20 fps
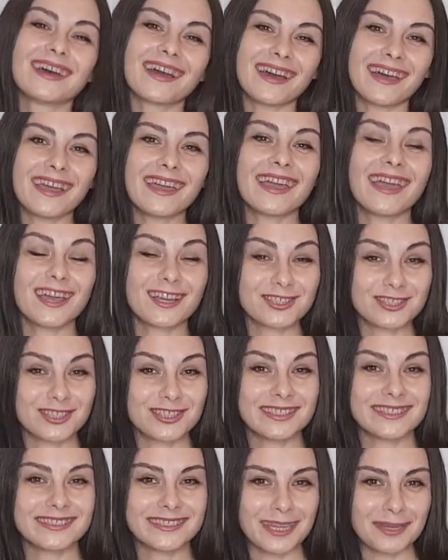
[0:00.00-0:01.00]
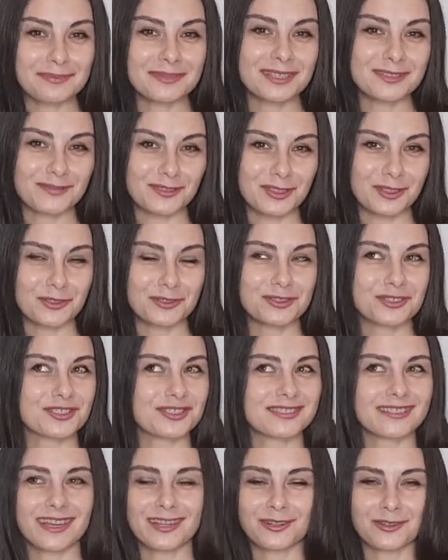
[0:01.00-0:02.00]
I actually taped that video
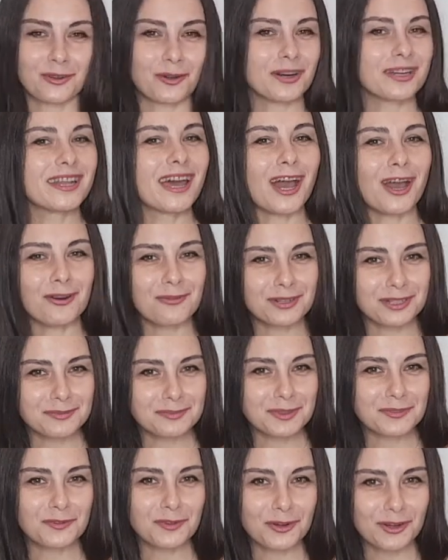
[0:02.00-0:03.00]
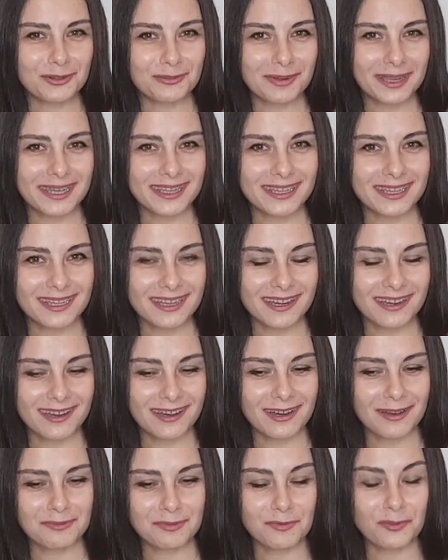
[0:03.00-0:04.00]
just I don't know an hour before my
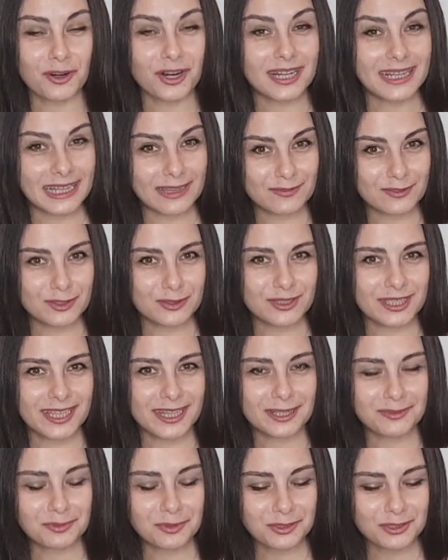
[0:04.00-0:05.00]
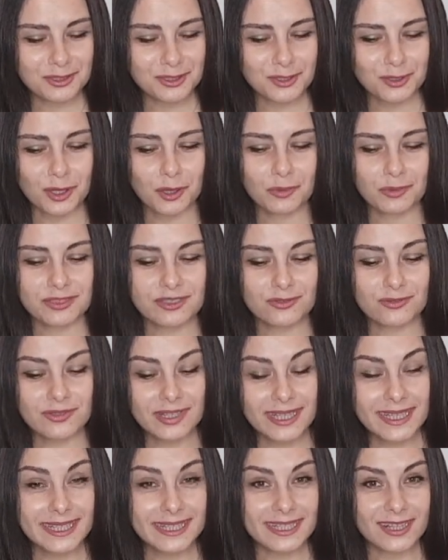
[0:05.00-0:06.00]
uh, before I left to the airport. So I was
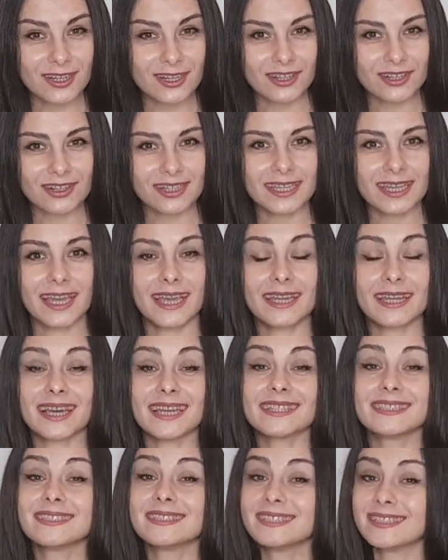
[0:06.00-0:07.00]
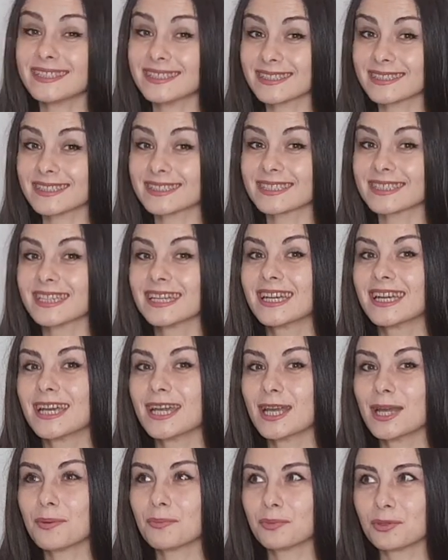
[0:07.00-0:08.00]
really in a hurry and I didn't
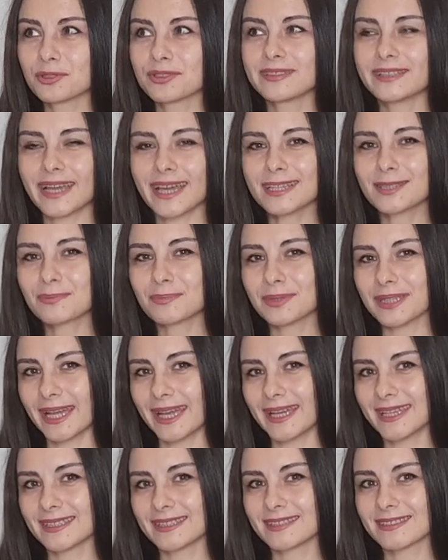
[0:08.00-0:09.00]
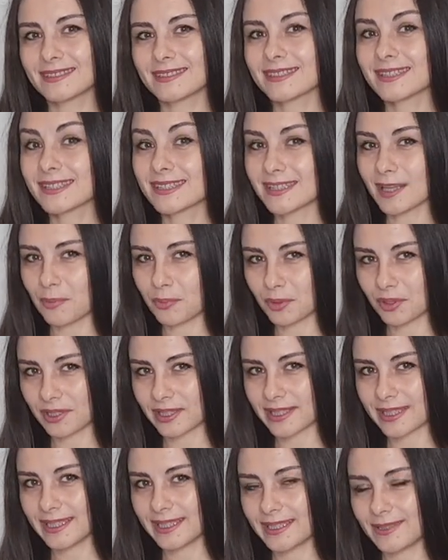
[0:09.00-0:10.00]
put that plant
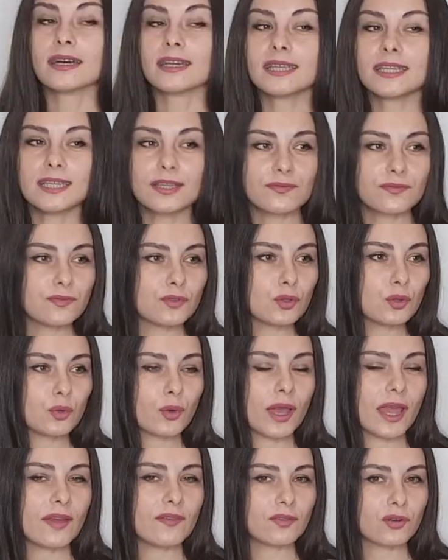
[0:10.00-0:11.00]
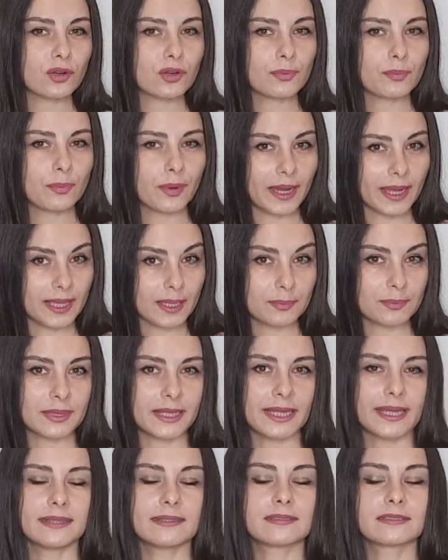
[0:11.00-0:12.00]
separately. If you ever buy a
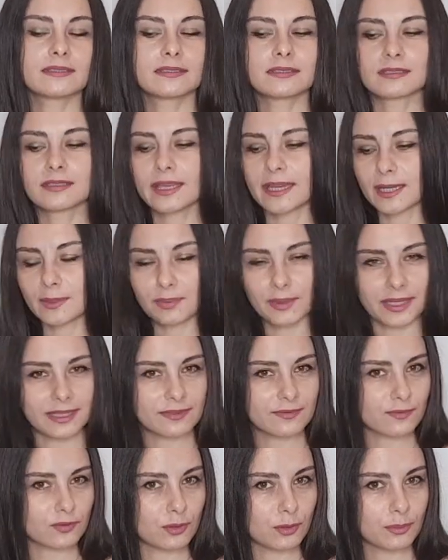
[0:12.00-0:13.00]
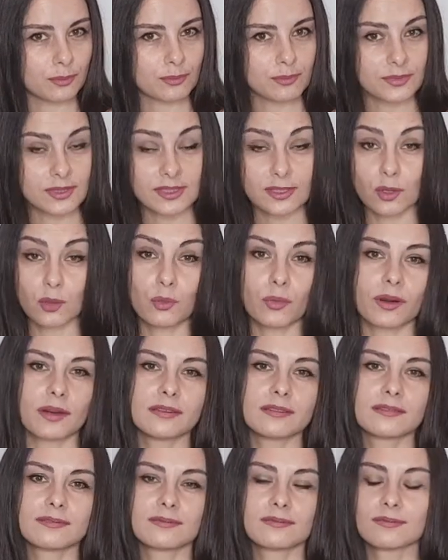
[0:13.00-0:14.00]
plant, get a plant from
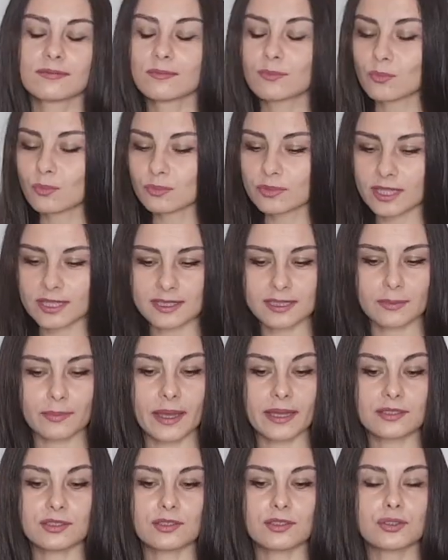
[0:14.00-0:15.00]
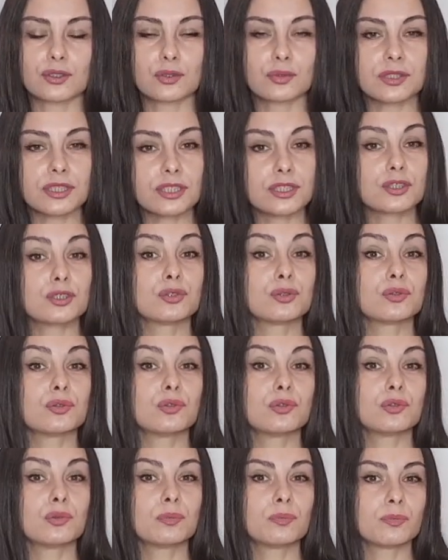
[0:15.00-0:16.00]
someone, doesn't matter. You need
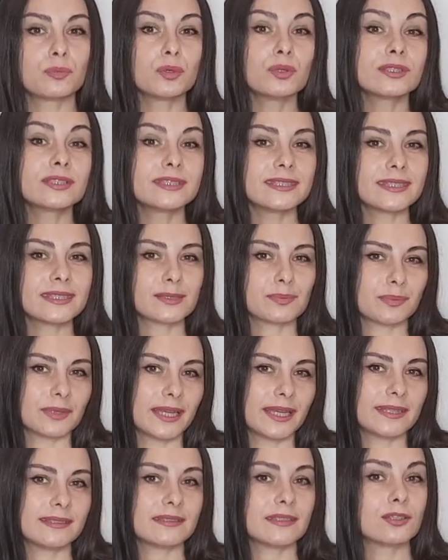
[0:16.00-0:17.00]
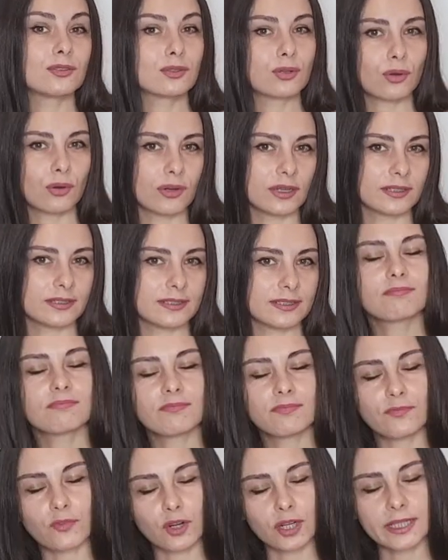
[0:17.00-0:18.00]
to put this plant in quarantine
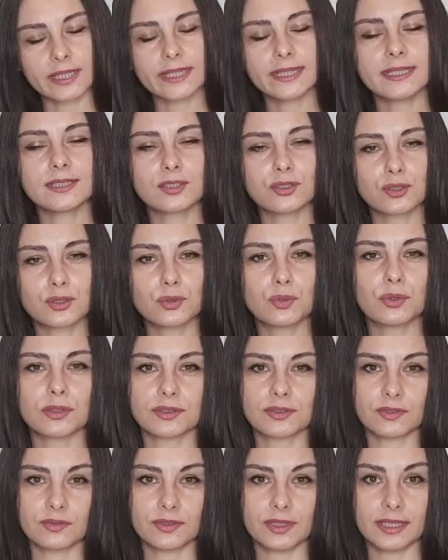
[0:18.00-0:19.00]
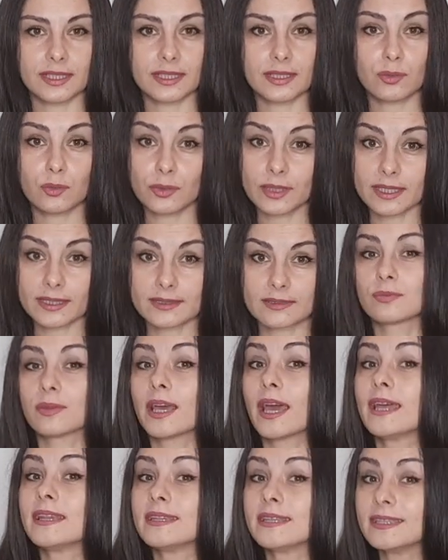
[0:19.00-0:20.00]
for at least 2 or 3 weeks.
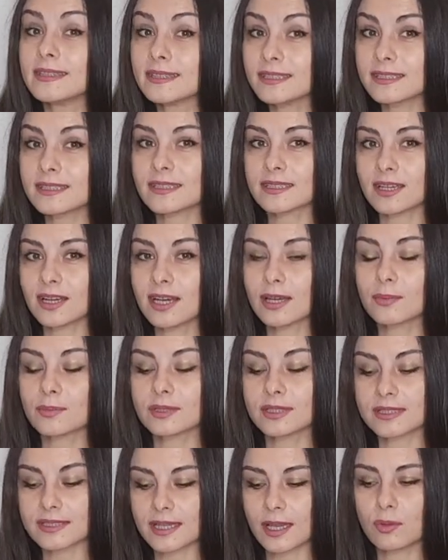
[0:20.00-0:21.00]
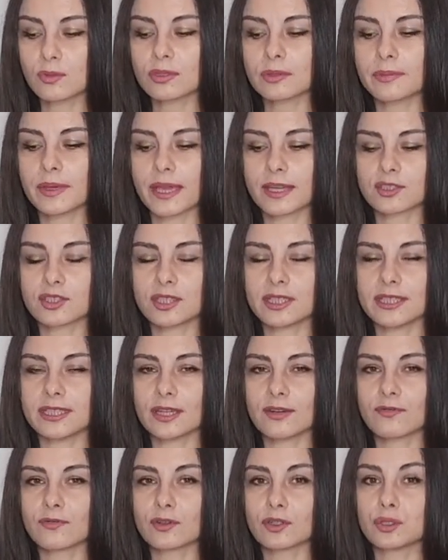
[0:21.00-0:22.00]
And in this time, this time will be actually
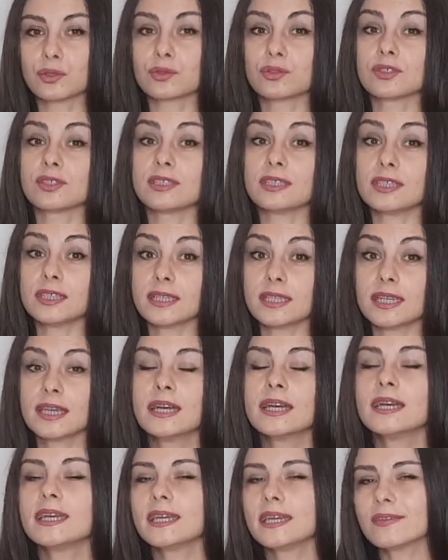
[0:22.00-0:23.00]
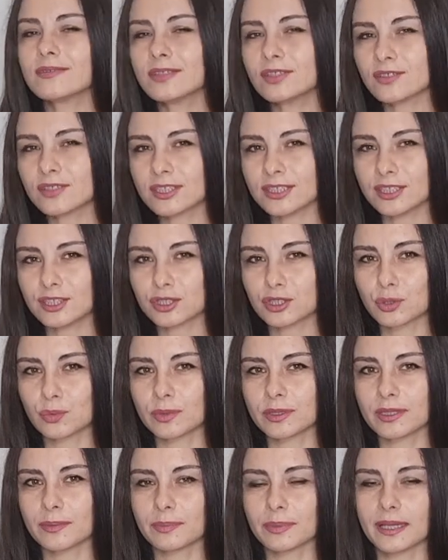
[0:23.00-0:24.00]
enough for you to see if there's an issue
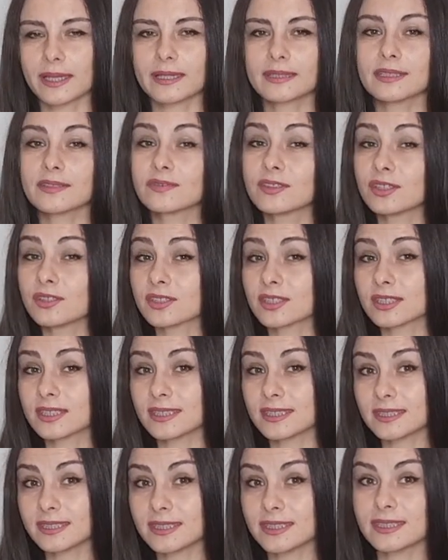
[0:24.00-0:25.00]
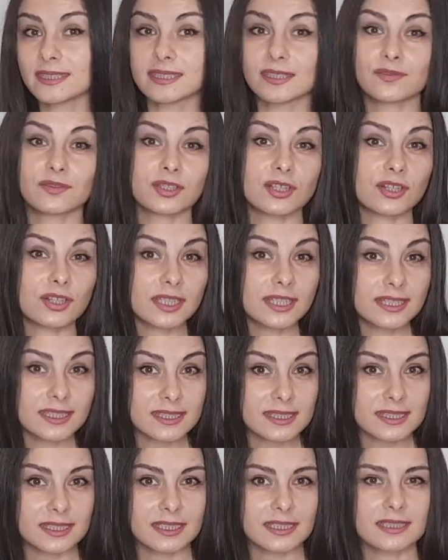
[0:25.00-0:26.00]
with the plant, if there's a disease, if there are
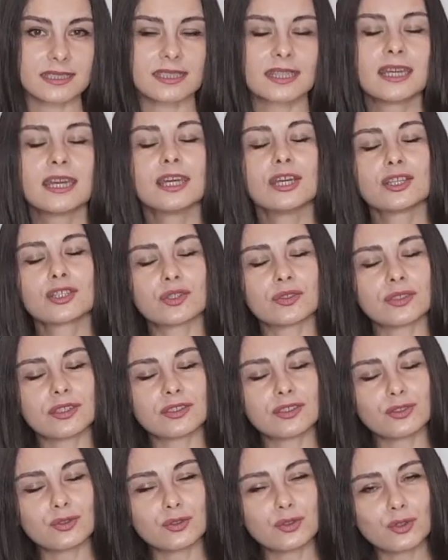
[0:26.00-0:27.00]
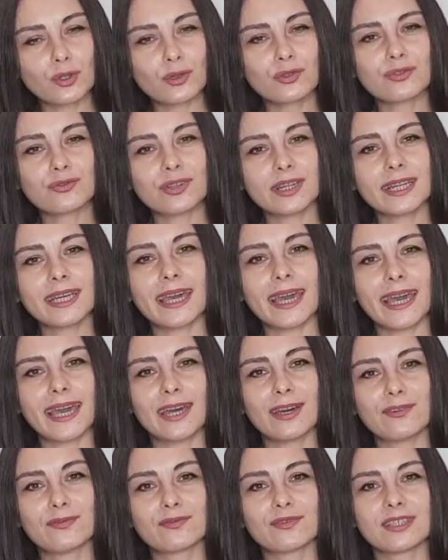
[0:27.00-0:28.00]
insects, so that you don't really
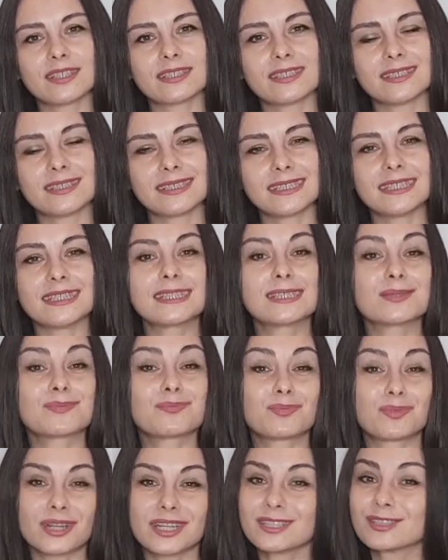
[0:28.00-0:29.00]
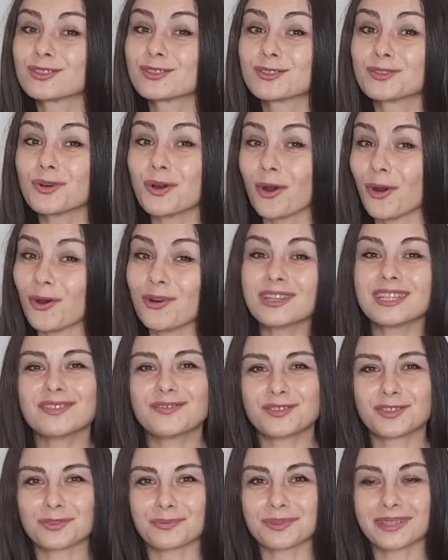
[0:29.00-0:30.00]
have this disease spread to all
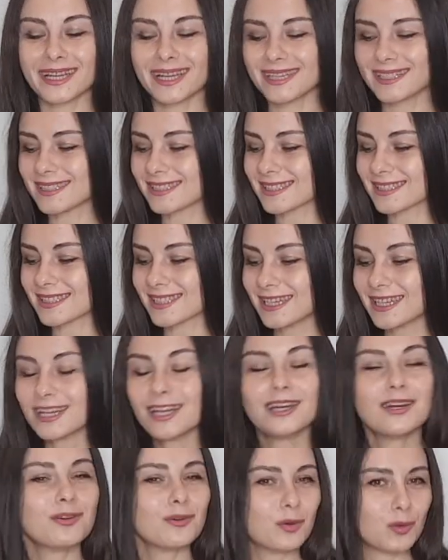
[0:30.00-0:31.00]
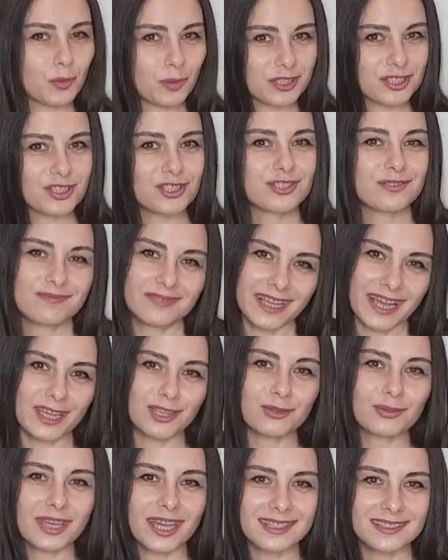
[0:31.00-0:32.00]
of your plants which, yeah,
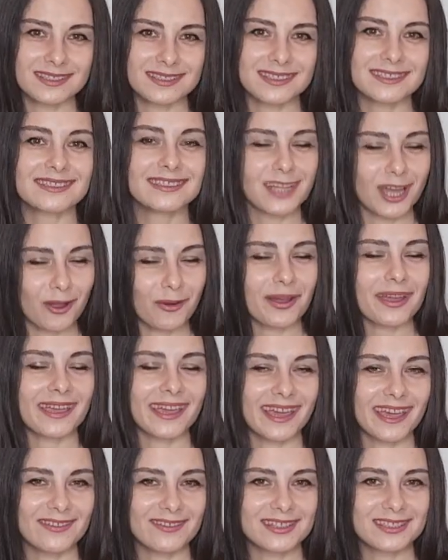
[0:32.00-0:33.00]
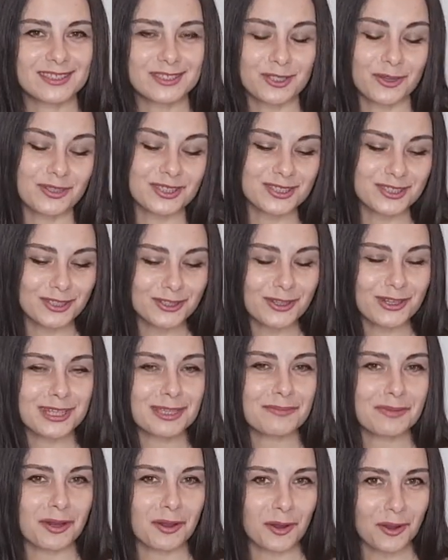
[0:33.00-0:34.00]
you guessed it, now I have it. So it's not
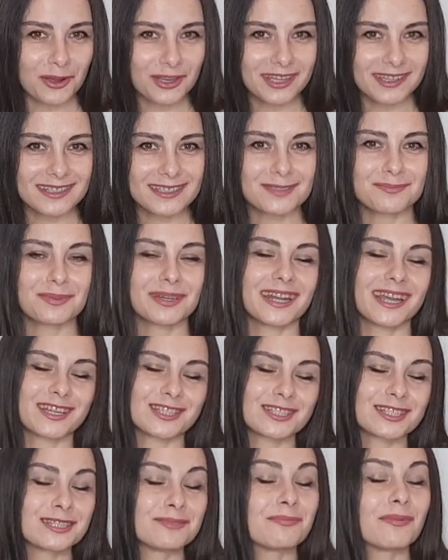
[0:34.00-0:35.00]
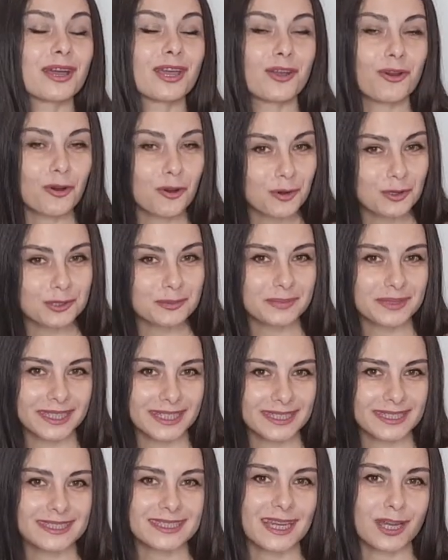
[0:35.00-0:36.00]
only Bahoyas, but actually my all
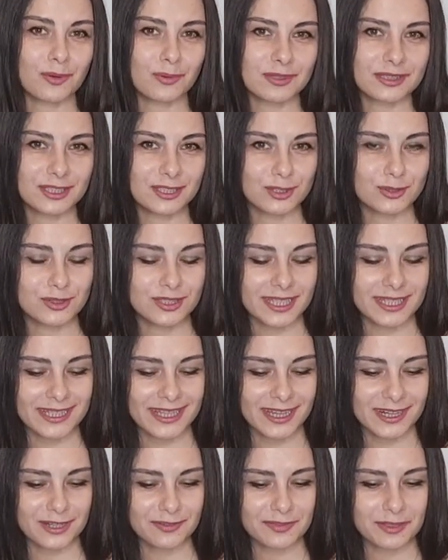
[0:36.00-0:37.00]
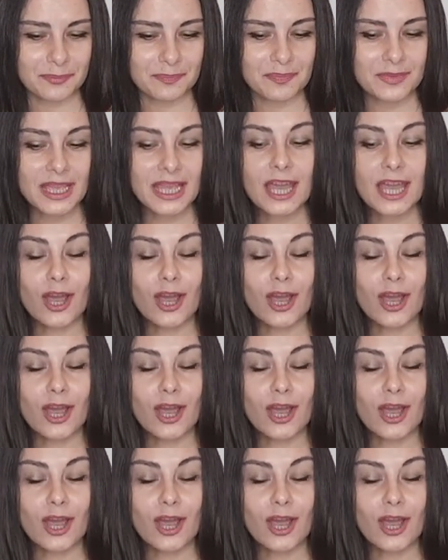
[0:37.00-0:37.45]
plants, I will need to take care of them.